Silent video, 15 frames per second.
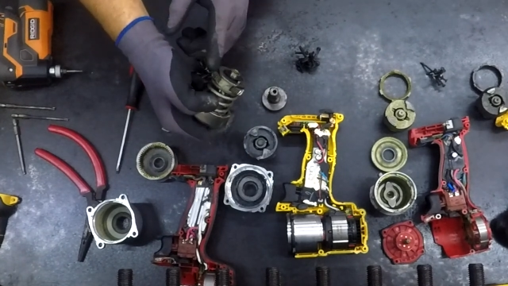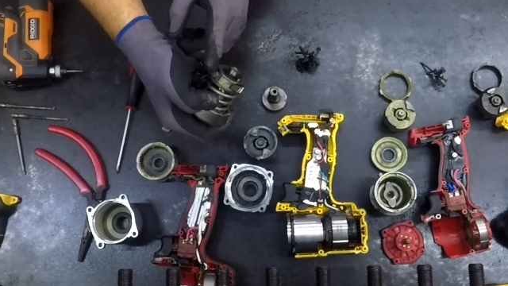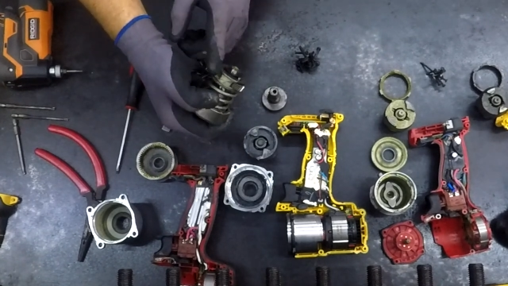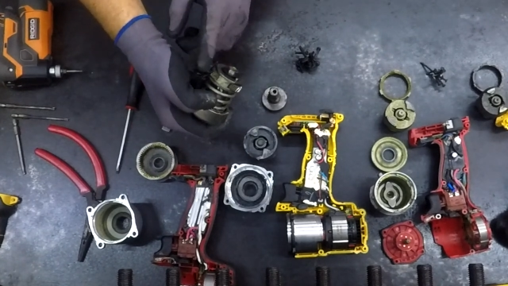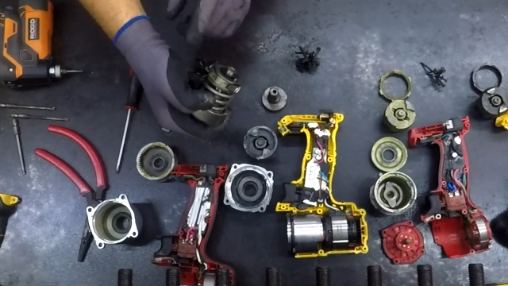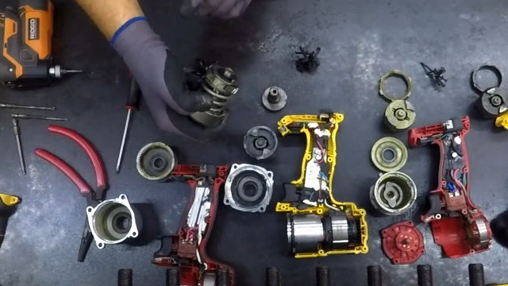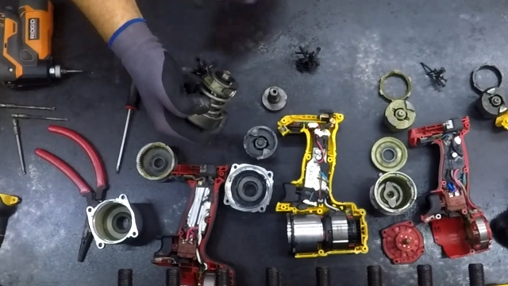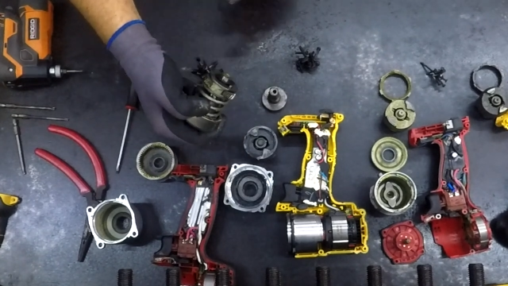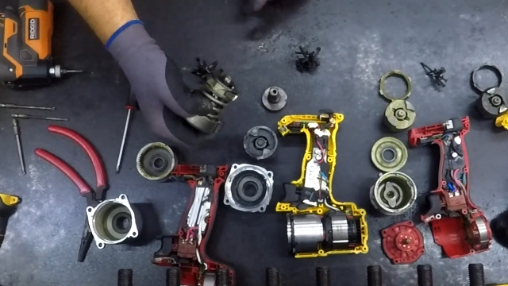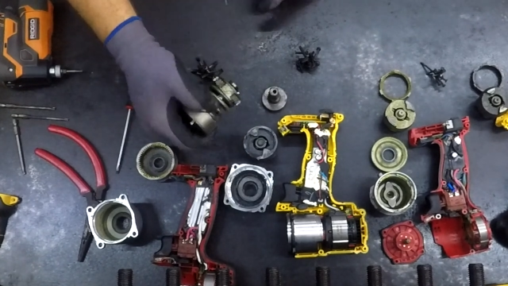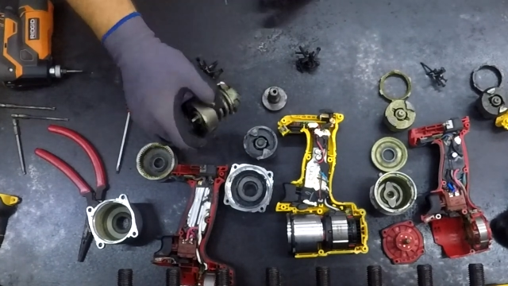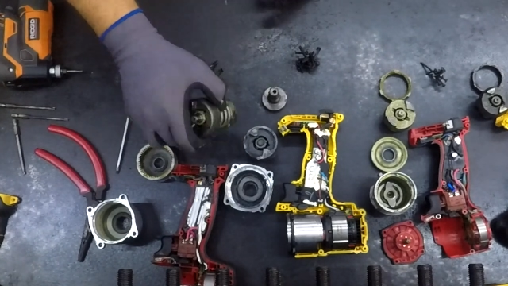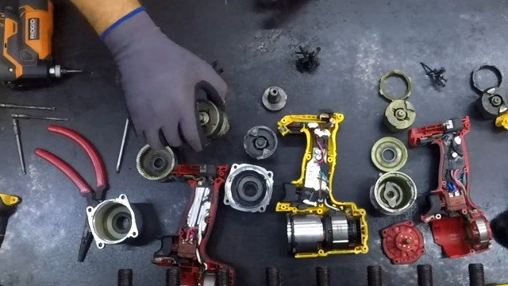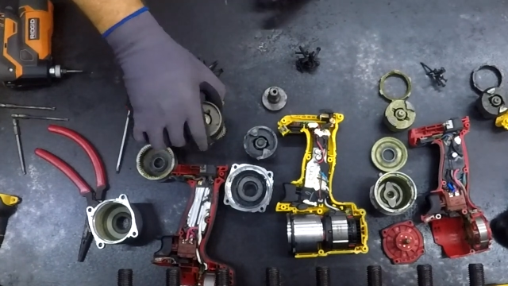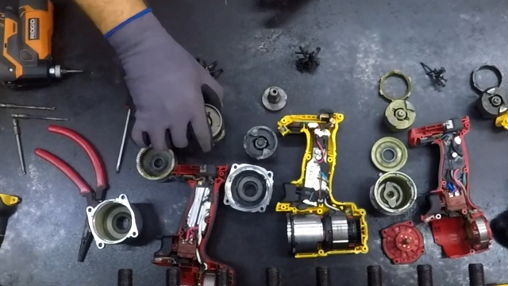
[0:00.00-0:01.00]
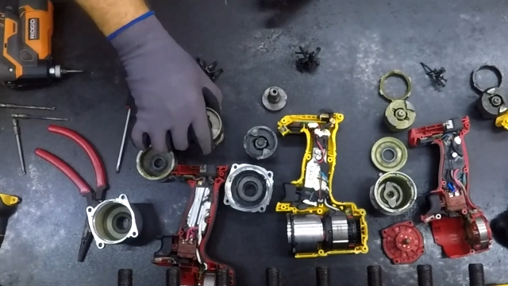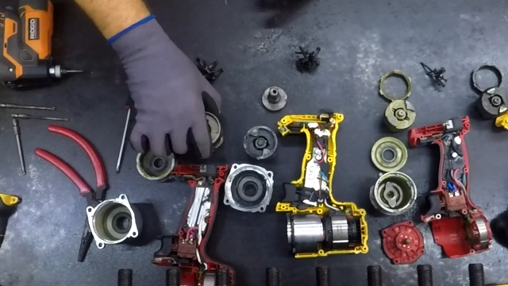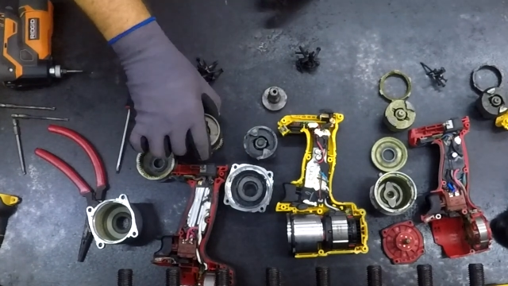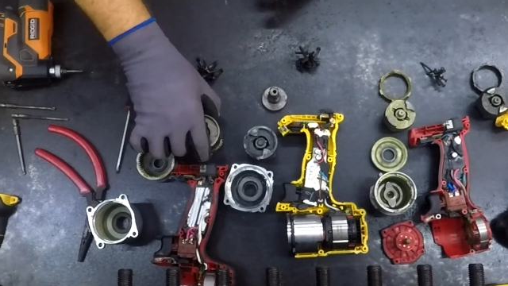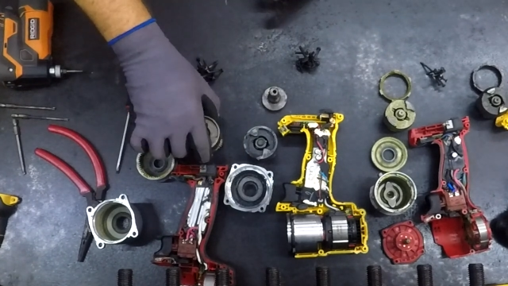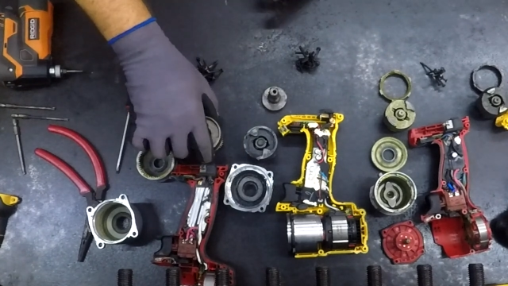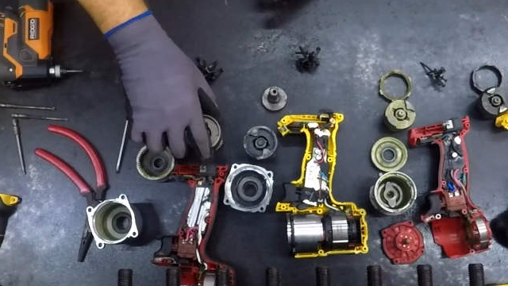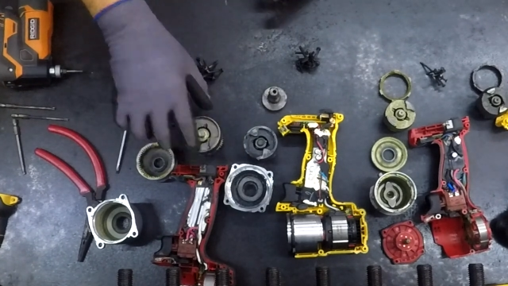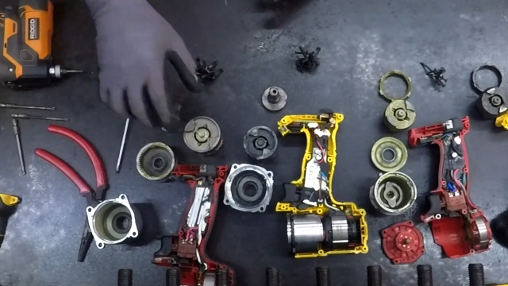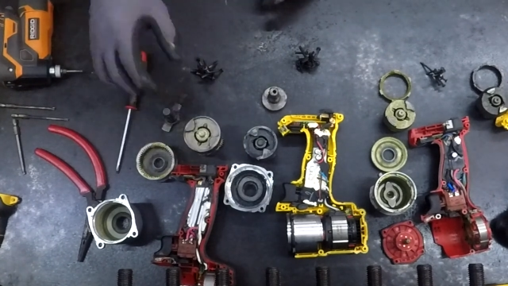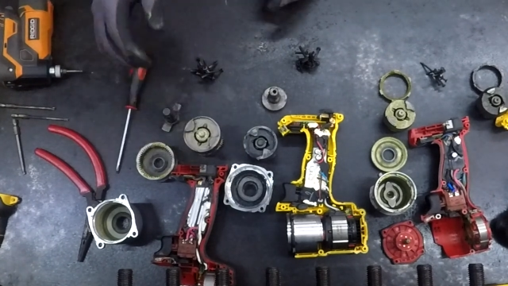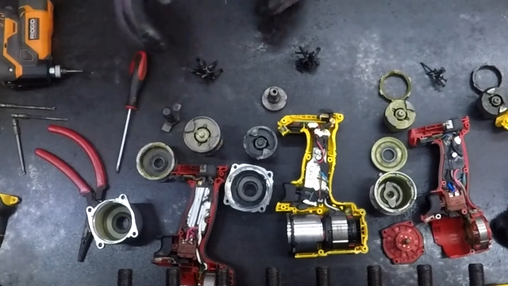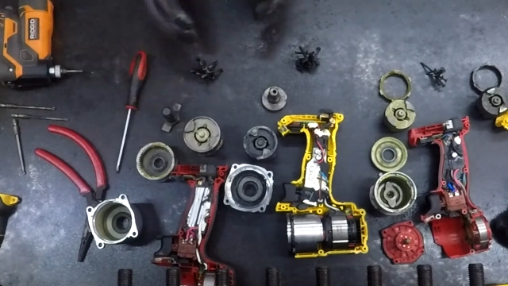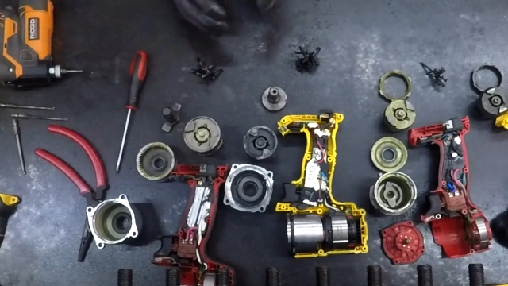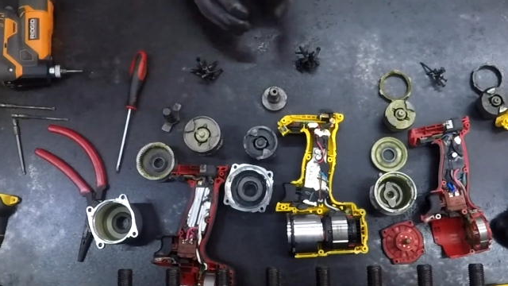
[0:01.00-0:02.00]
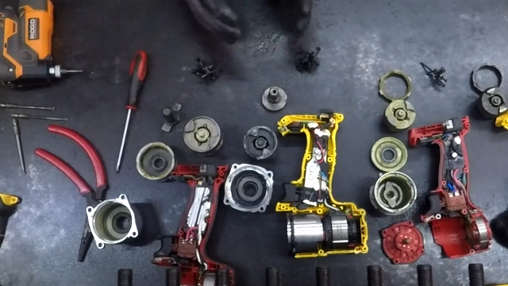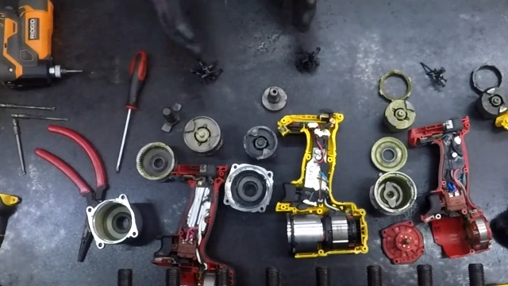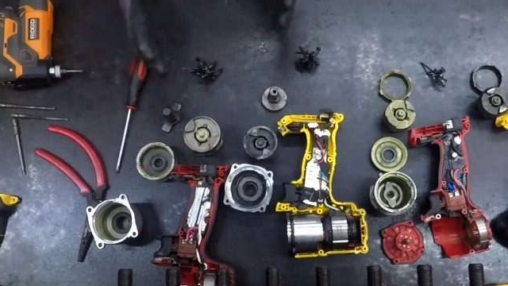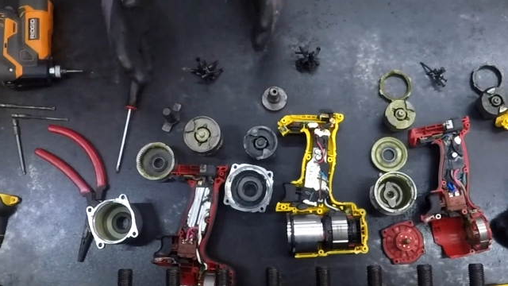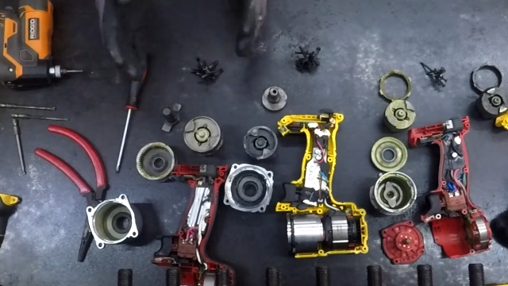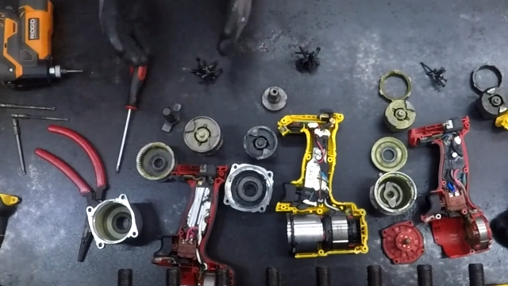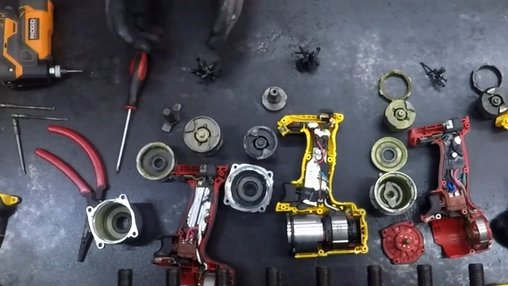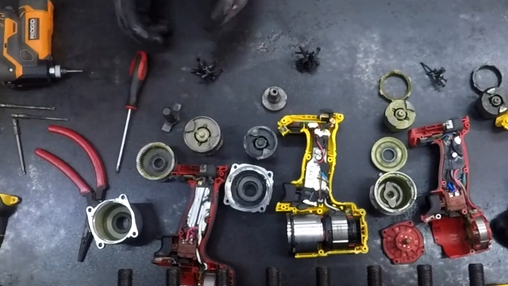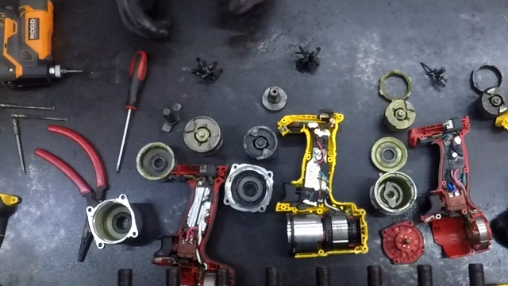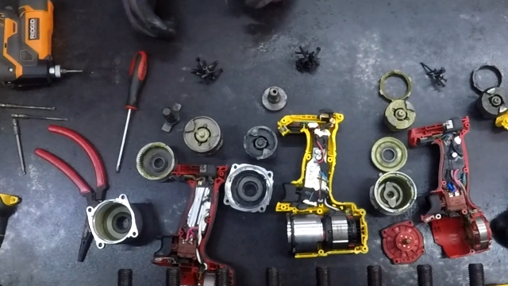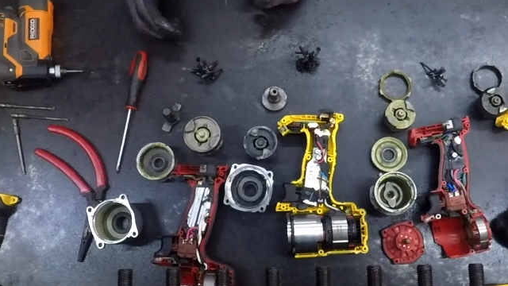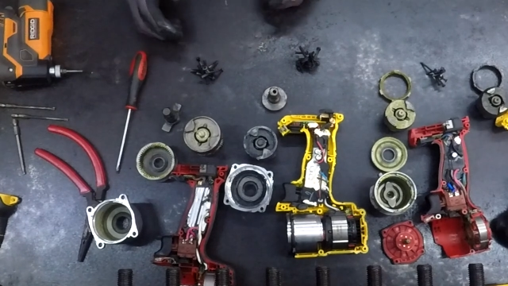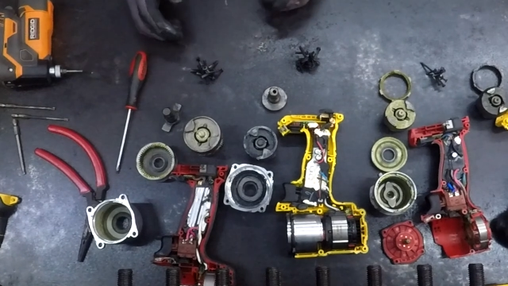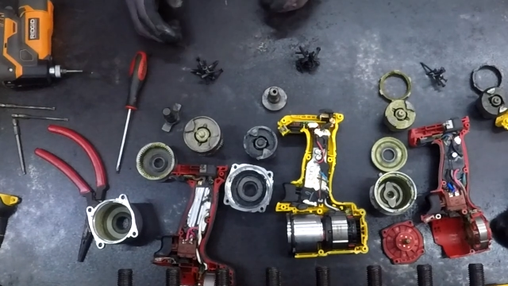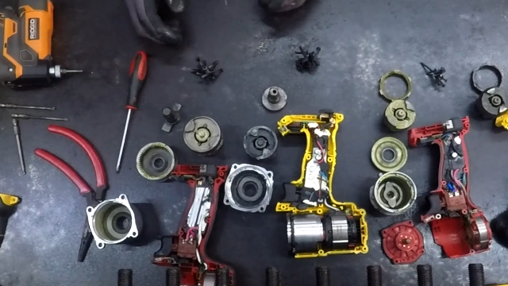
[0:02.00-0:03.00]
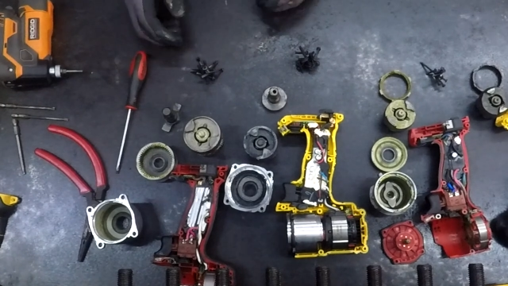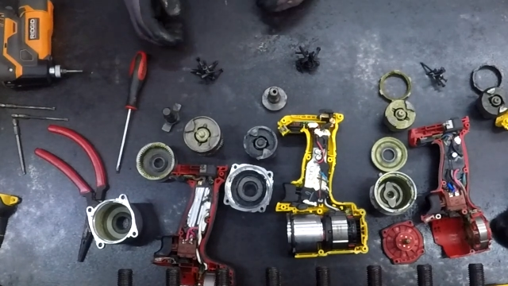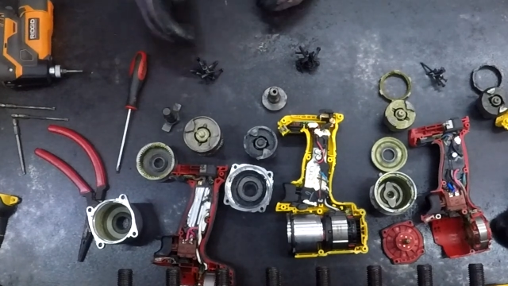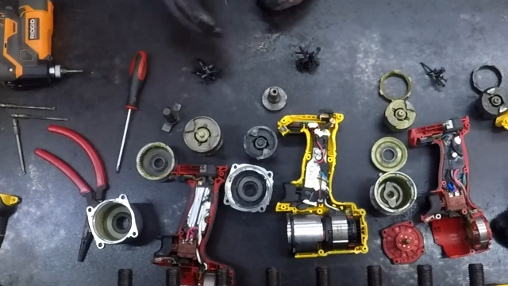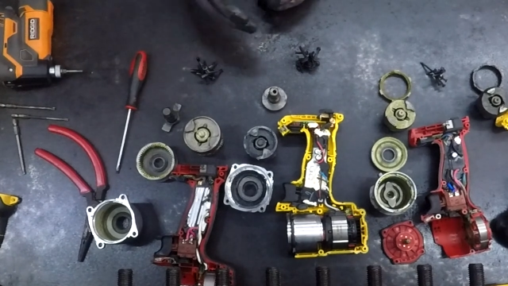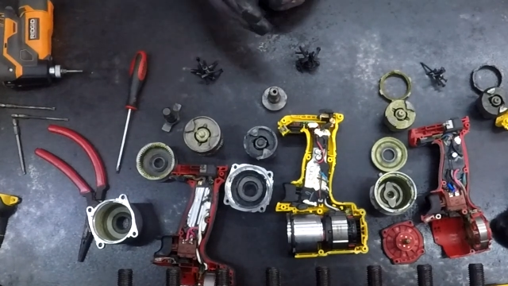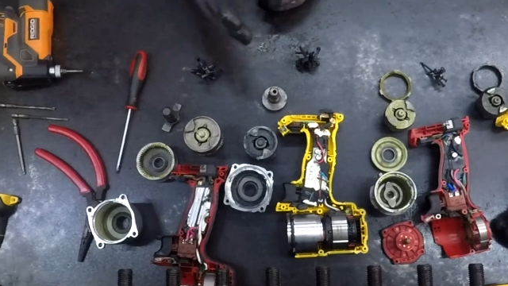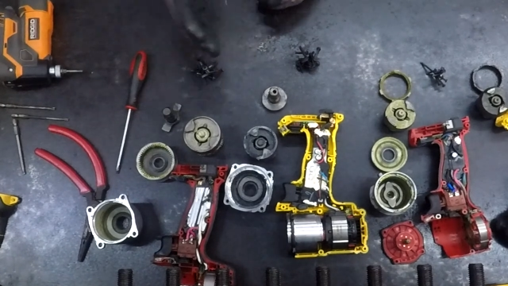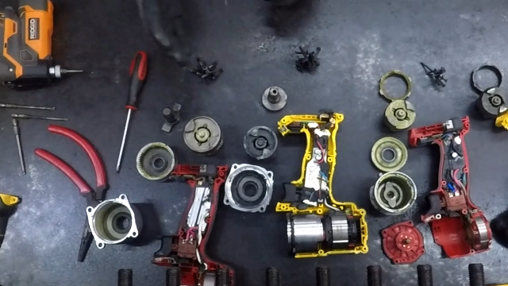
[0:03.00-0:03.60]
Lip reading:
(no speaker visible)